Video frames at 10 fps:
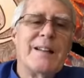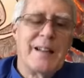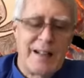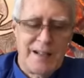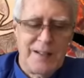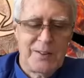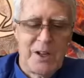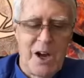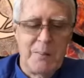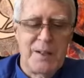Today's
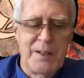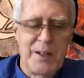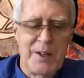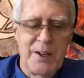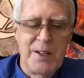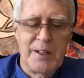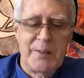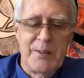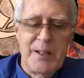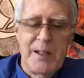commentary
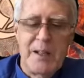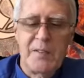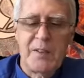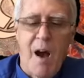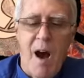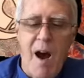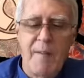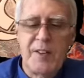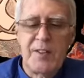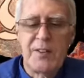is
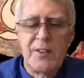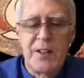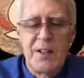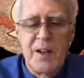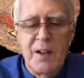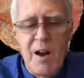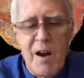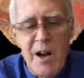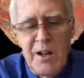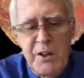obviously
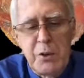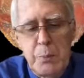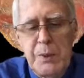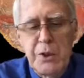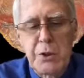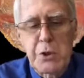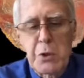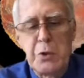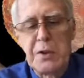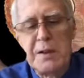on
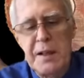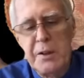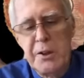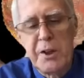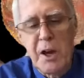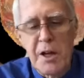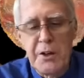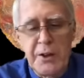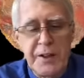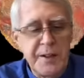spiritual teeter
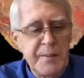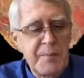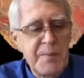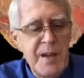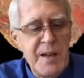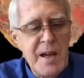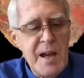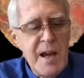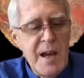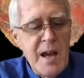tottering,
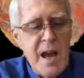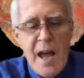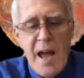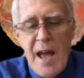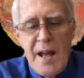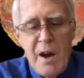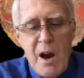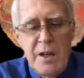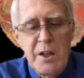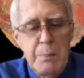an
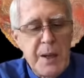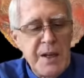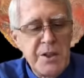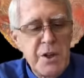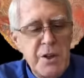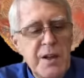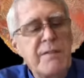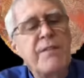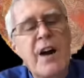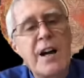occupation to
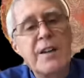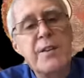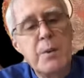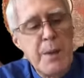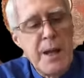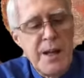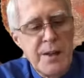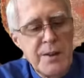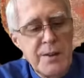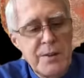find the
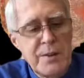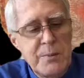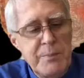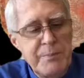balance.